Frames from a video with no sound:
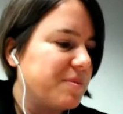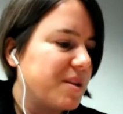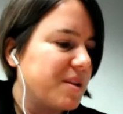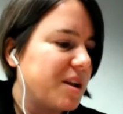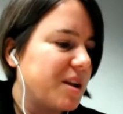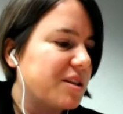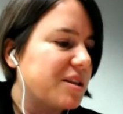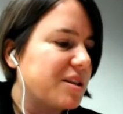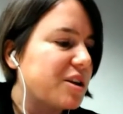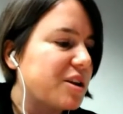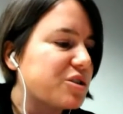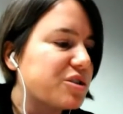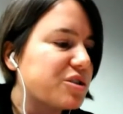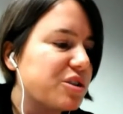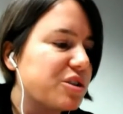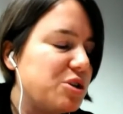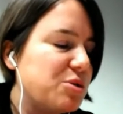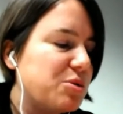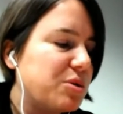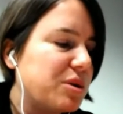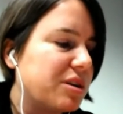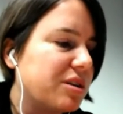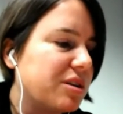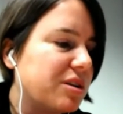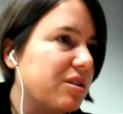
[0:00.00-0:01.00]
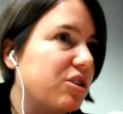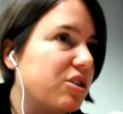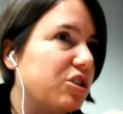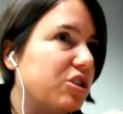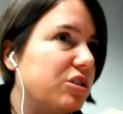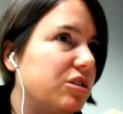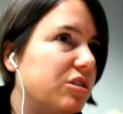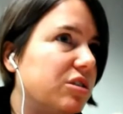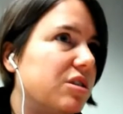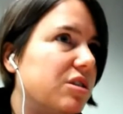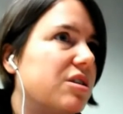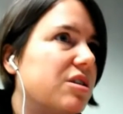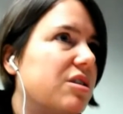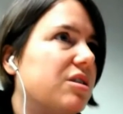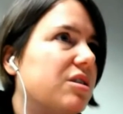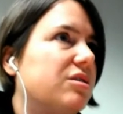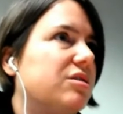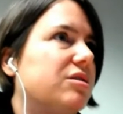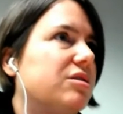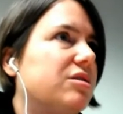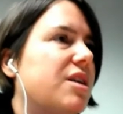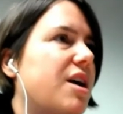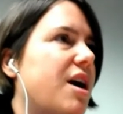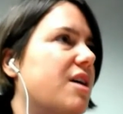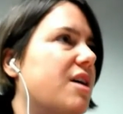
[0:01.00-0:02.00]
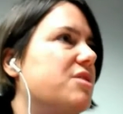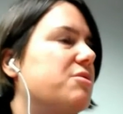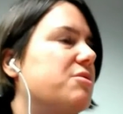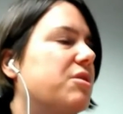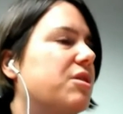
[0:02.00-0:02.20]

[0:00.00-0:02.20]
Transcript: You can learn a lot.